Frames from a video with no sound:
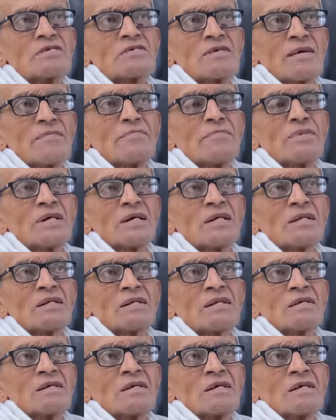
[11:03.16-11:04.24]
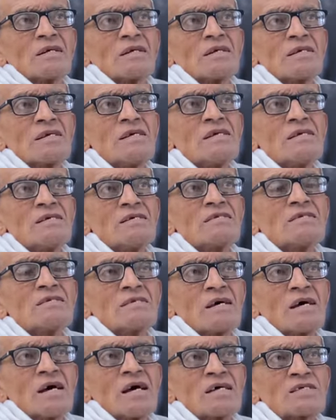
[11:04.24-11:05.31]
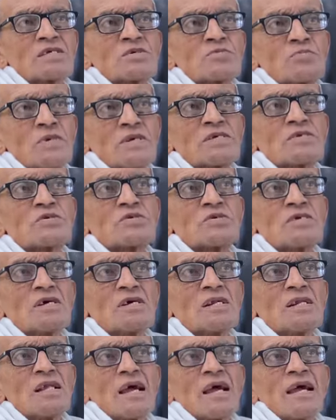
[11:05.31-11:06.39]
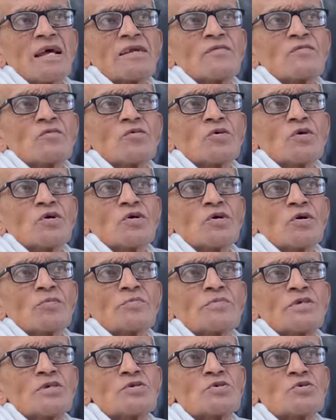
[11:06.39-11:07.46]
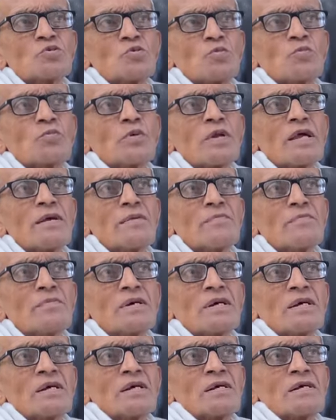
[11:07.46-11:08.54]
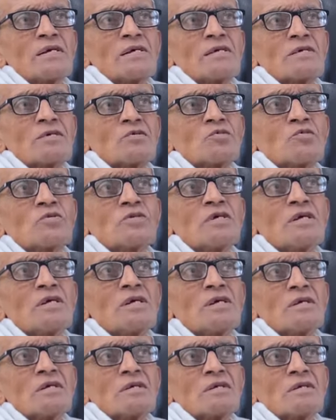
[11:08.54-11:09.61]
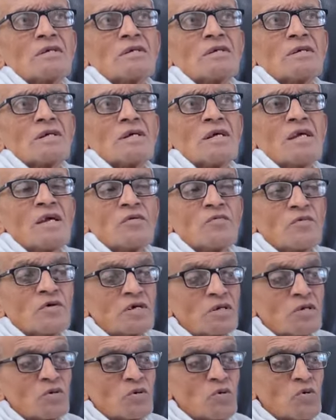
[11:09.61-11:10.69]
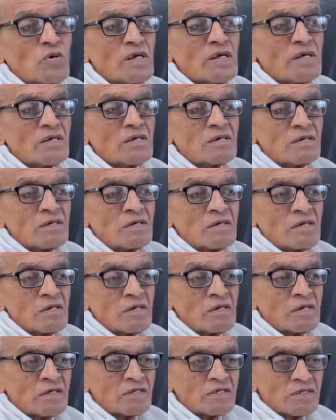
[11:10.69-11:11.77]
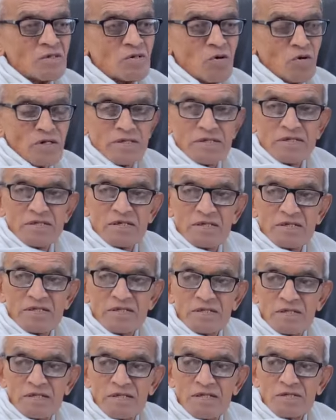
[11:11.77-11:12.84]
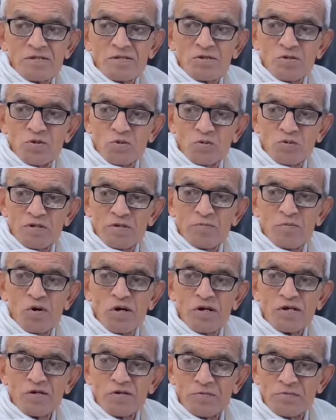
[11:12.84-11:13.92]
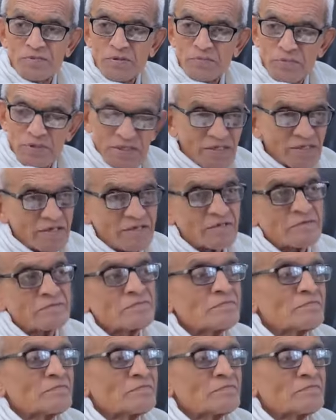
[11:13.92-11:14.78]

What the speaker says: December is a special envoy of the Supreme to the ever-growing earth consciousness through the body of the mother.